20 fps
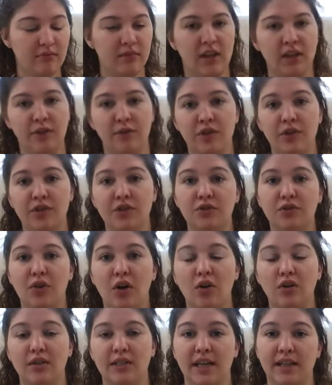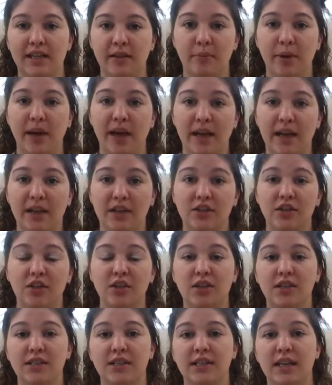If you scroll down the page, you
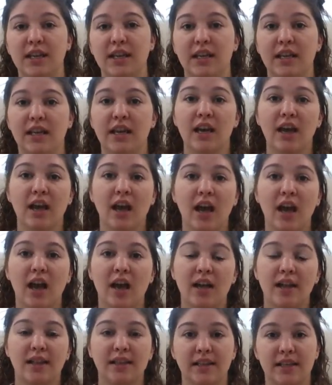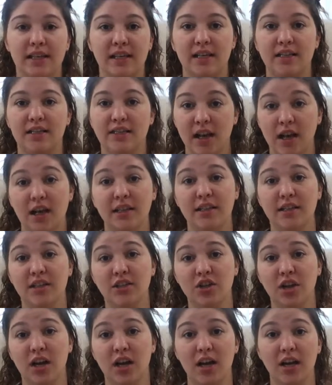can see the sizing
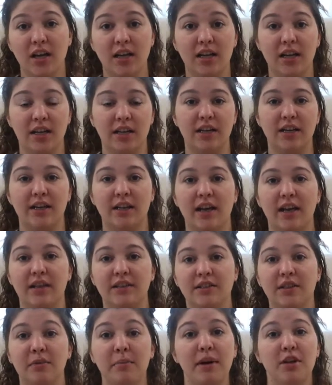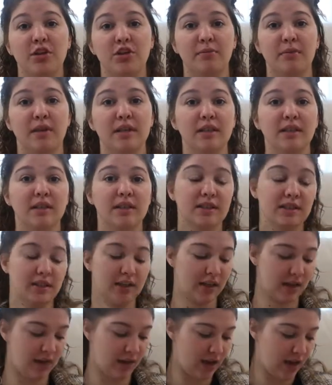chart and it has your measurements,
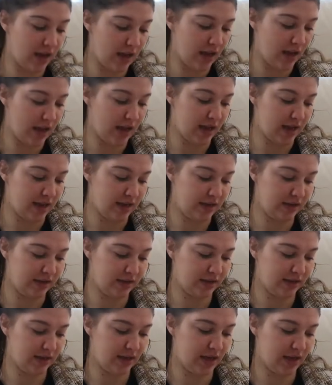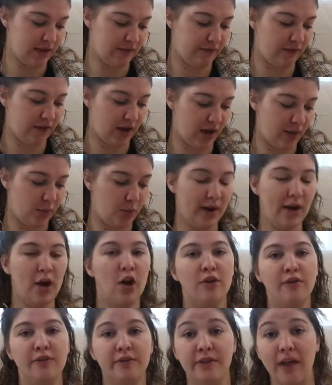and if I went
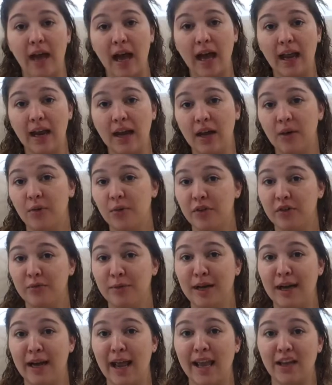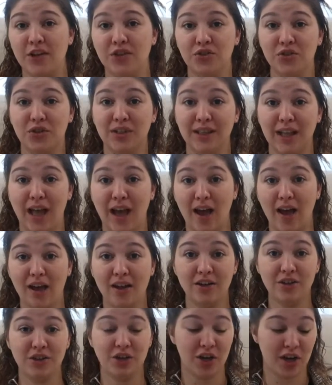off that I would have been an extra
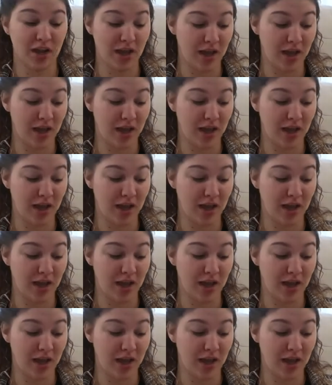large,